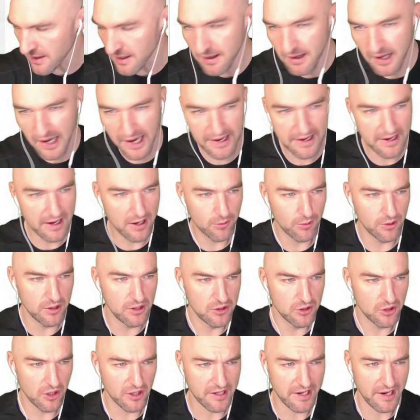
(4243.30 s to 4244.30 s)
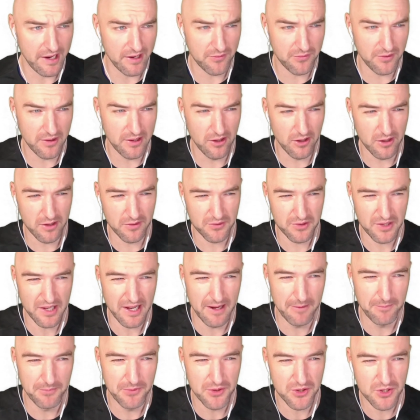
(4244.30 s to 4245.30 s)
And I will not have a lot of
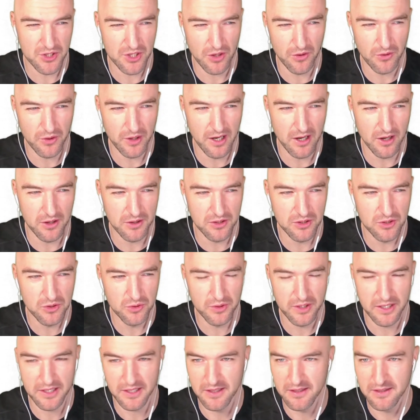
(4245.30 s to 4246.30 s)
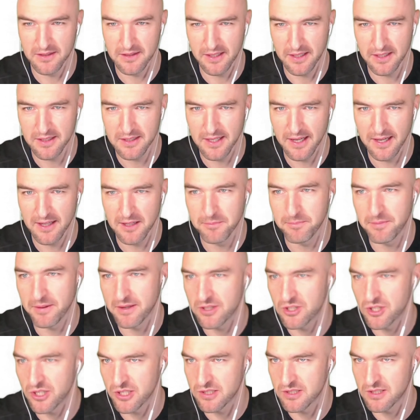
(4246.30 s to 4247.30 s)
time to show you how to do that in detail,
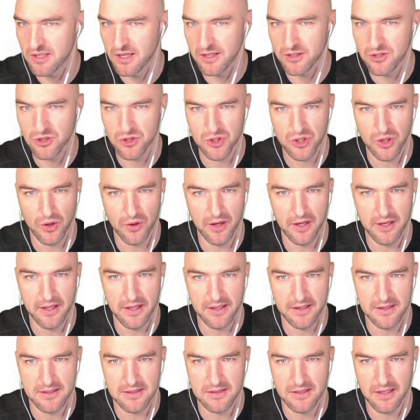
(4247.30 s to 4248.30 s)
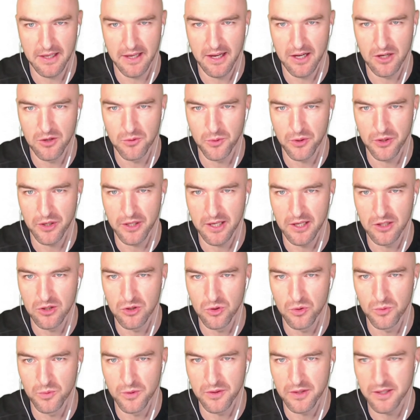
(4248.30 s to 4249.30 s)
but just to show you that it's there and what you can
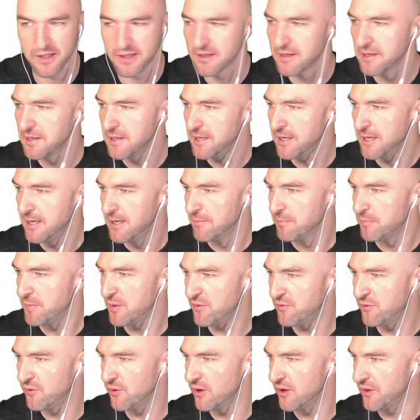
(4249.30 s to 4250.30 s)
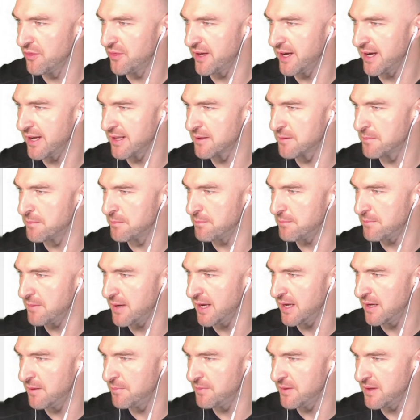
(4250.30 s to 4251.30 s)
do with it. Before that,
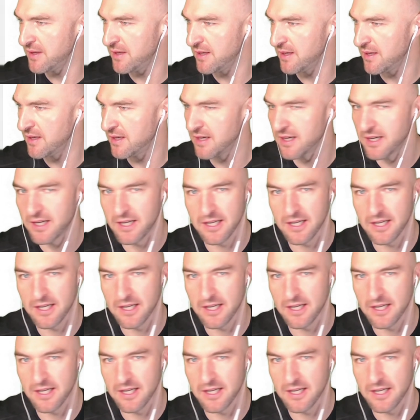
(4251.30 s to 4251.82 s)
maybe